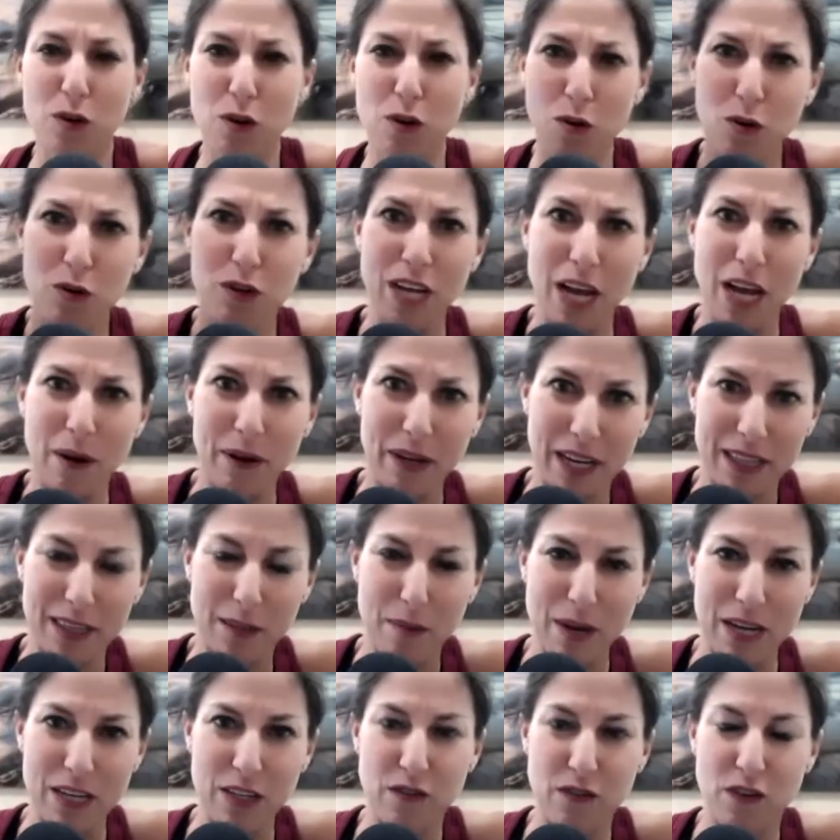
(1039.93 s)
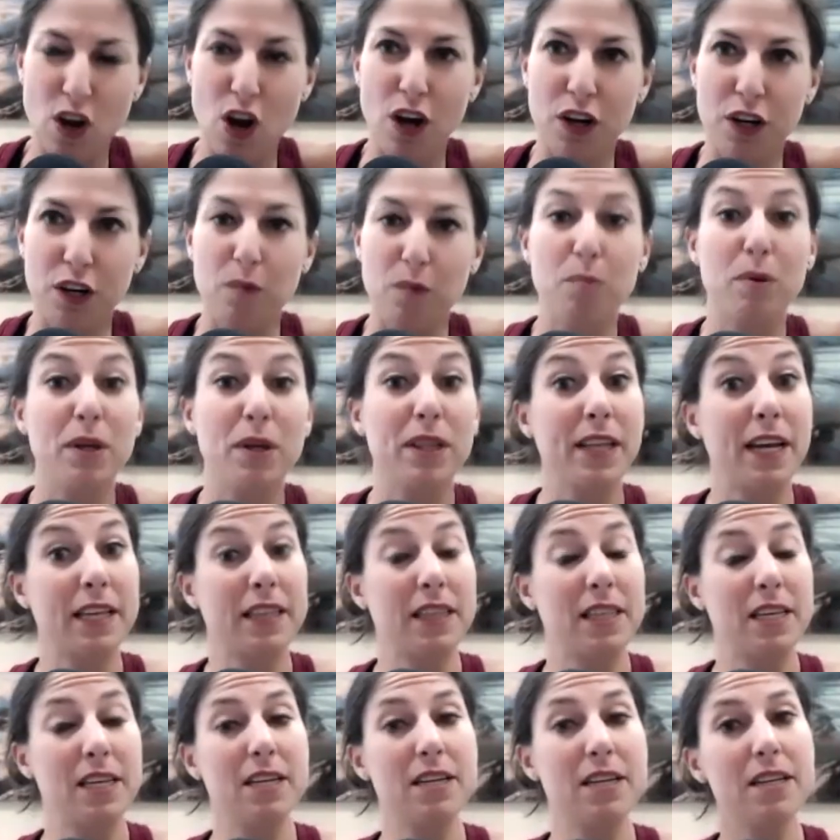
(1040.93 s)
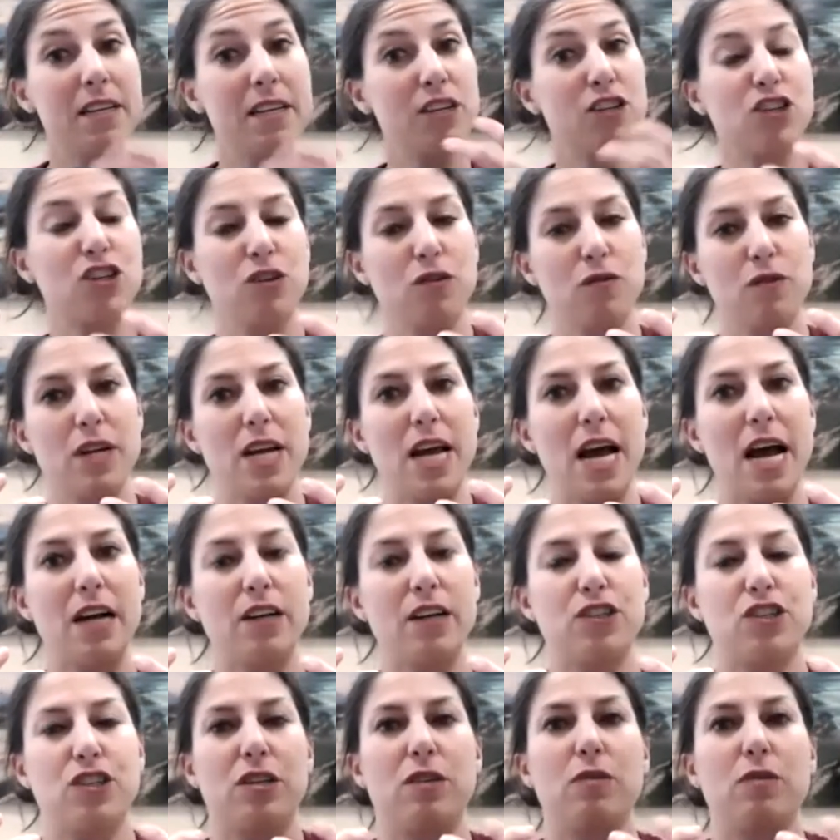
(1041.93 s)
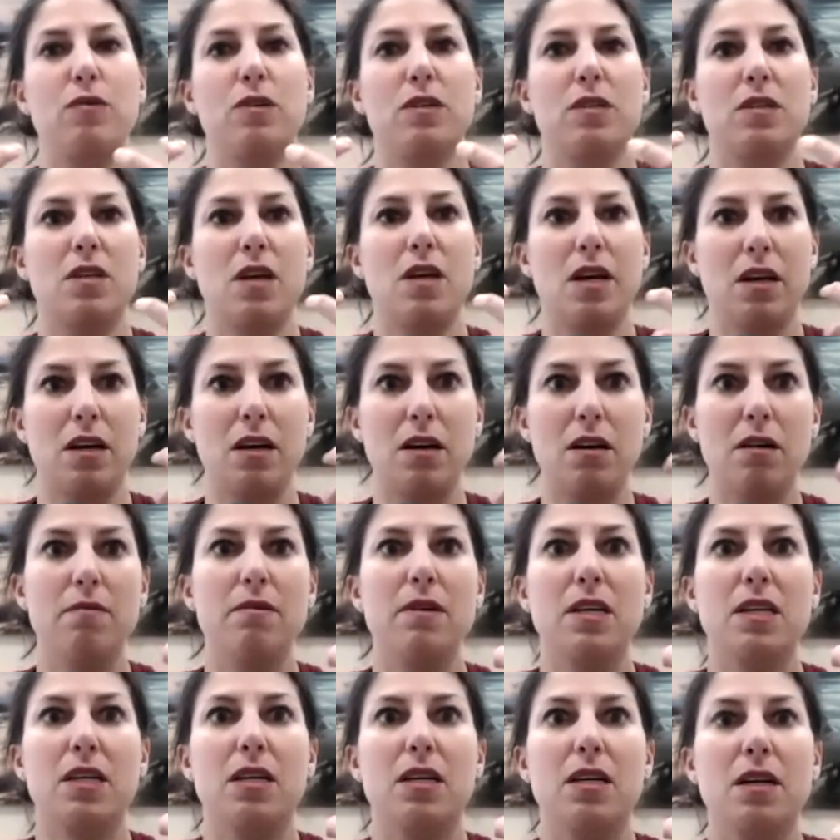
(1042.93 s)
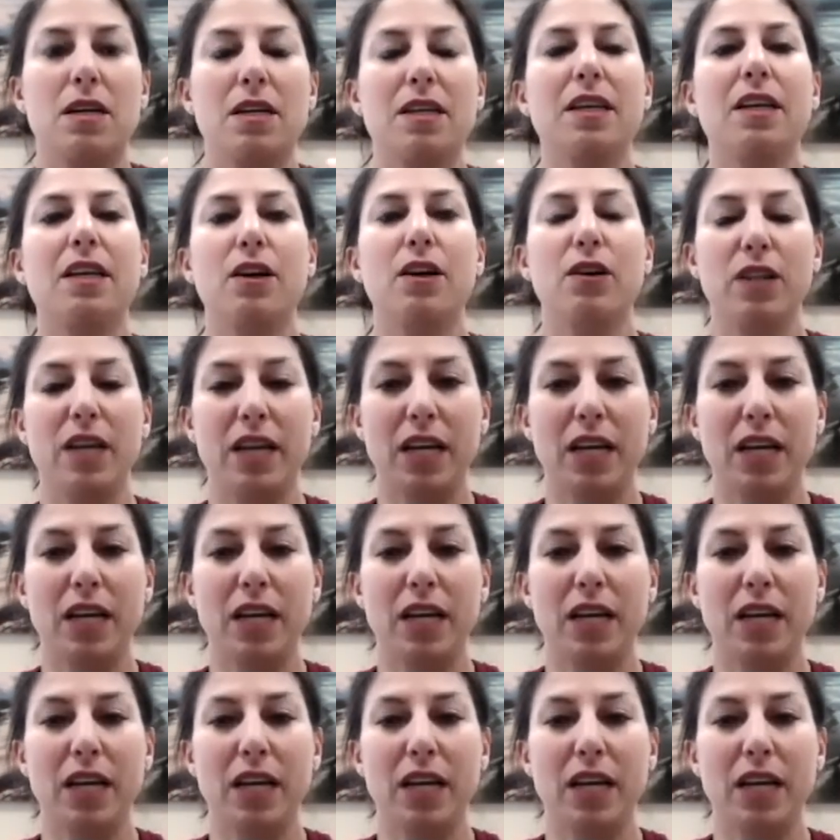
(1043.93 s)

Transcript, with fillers: cool now i got the badge of honor but like the initial reaction was like oh my god you know like,